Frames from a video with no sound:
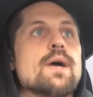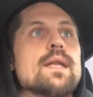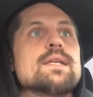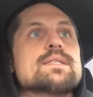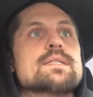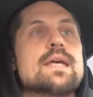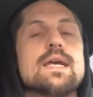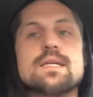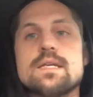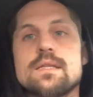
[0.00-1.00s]
and it's
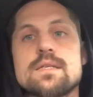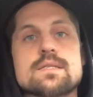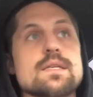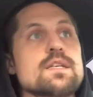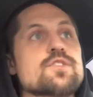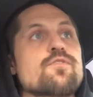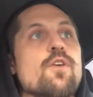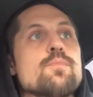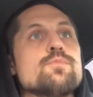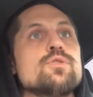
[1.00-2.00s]
taking these things
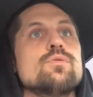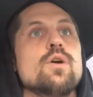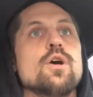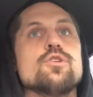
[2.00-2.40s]
from you,